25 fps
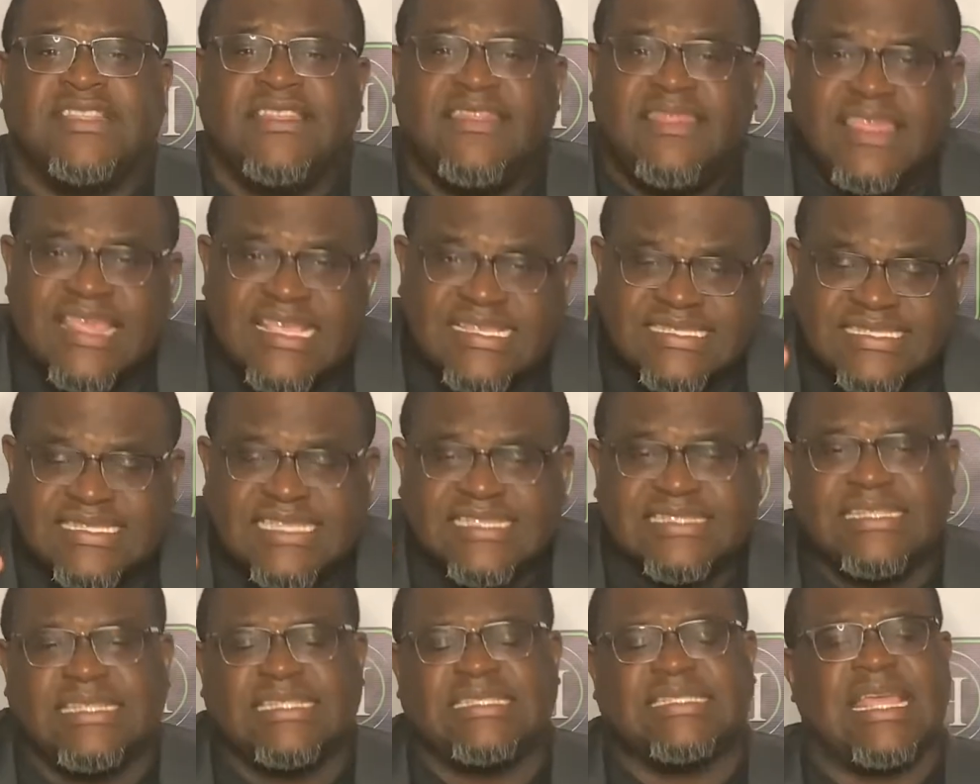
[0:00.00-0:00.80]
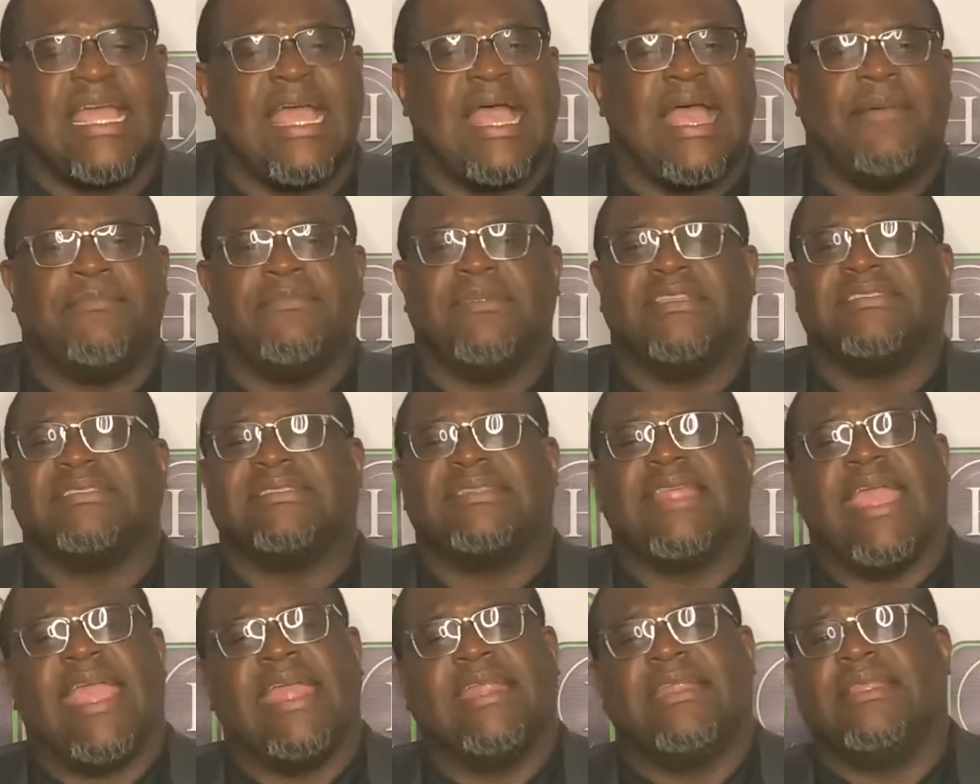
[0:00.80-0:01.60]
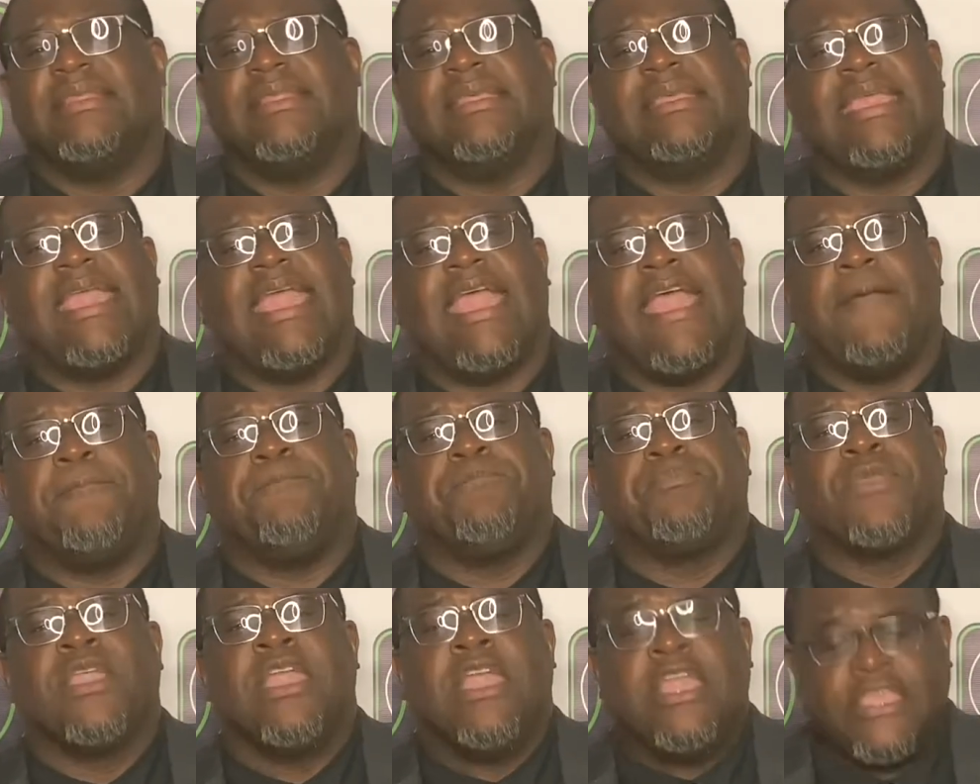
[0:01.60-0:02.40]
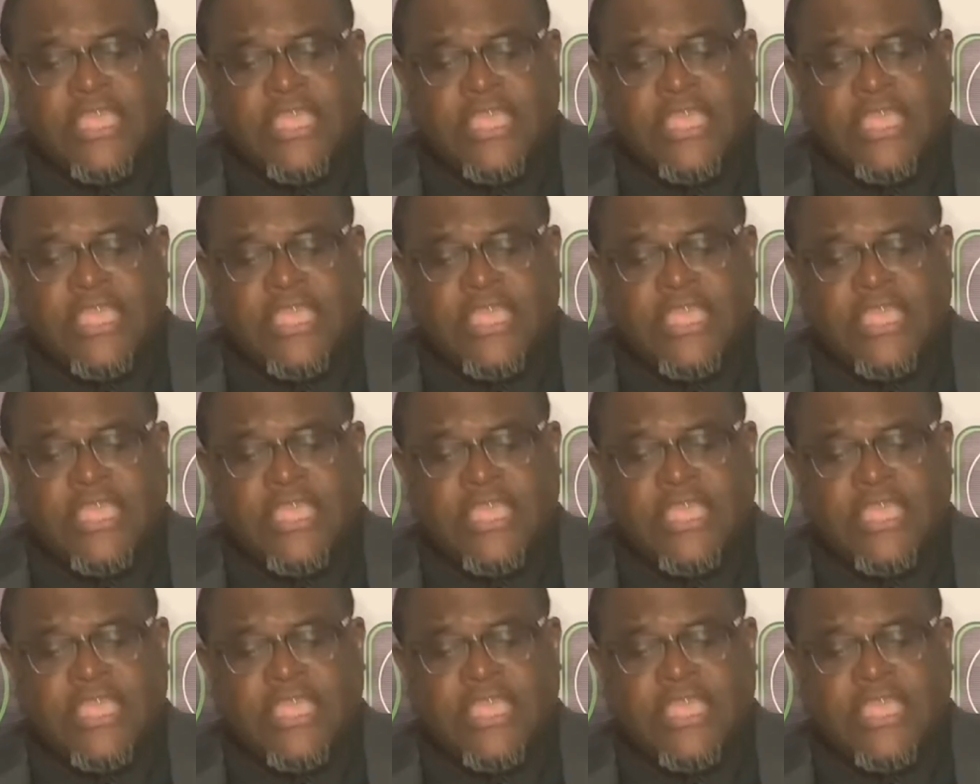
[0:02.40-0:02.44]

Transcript: This is the time to stand in the gap.